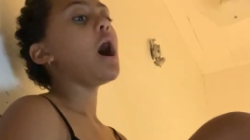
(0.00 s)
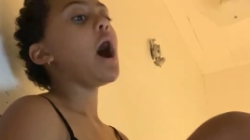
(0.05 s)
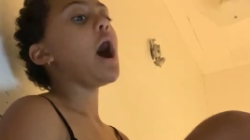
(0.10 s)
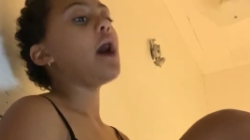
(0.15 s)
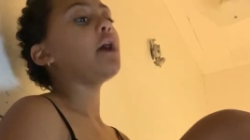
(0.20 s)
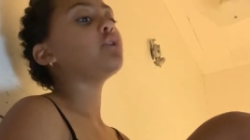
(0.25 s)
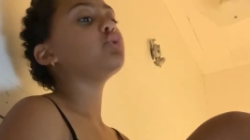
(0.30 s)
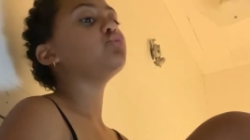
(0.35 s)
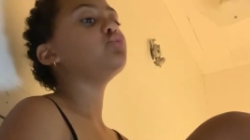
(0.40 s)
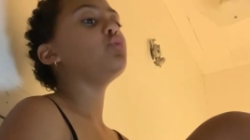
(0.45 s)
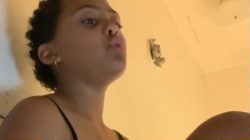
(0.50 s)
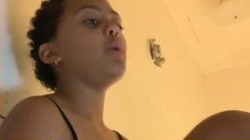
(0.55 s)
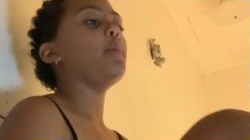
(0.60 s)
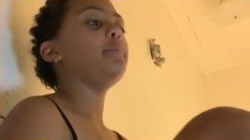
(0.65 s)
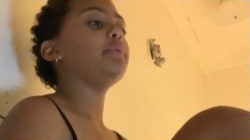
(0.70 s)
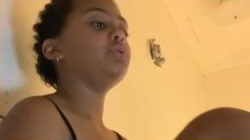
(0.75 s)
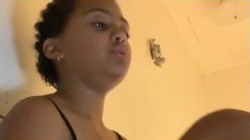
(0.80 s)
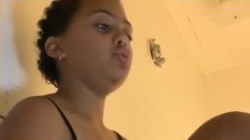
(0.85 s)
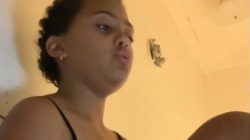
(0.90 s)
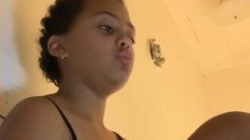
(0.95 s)
I grew up
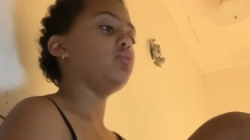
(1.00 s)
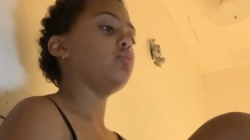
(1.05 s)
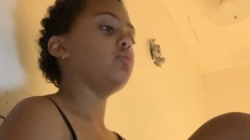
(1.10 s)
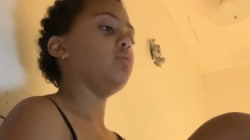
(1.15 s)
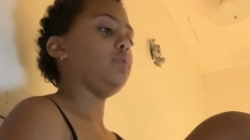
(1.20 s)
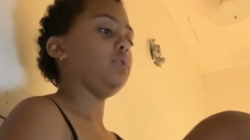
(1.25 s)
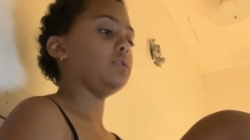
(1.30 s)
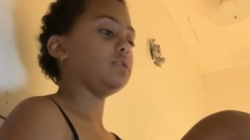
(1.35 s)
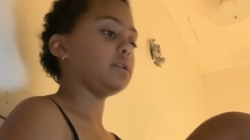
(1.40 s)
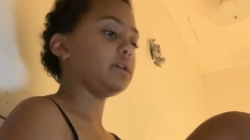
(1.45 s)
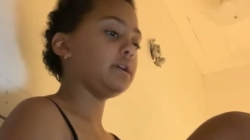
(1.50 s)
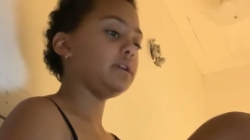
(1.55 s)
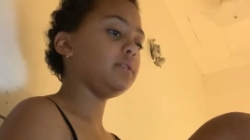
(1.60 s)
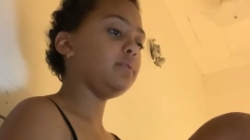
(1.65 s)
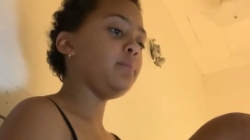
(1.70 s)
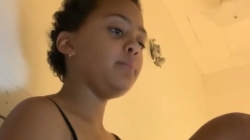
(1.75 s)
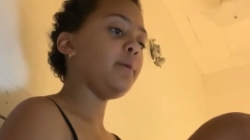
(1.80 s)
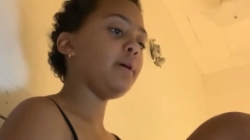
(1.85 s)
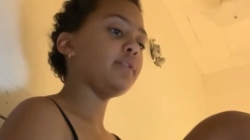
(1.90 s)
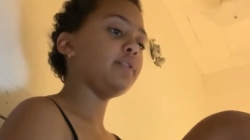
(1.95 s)
in Norwalk,
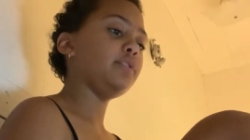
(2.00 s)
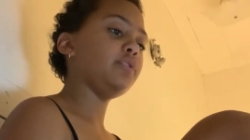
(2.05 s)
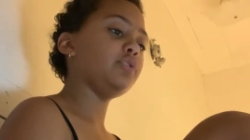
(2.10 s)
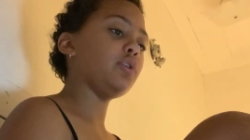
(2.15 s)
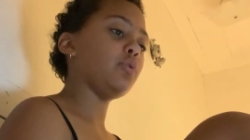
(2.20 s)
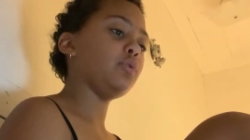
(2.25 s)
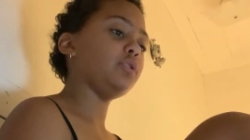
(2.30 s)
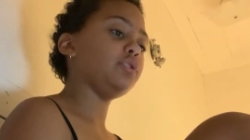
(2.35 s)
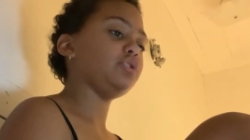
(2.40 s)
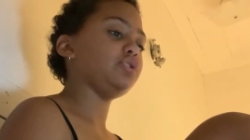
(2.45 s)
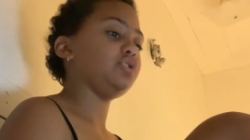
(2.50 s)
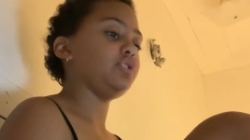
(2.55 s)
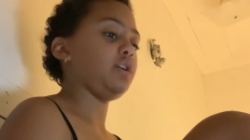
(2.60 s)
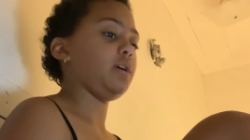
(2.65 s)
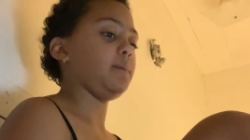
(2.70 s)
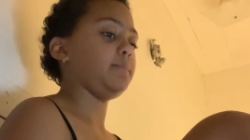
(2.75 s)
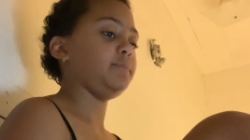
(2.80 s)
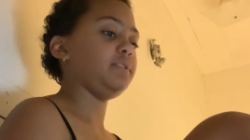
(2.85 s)
came by the donut shop,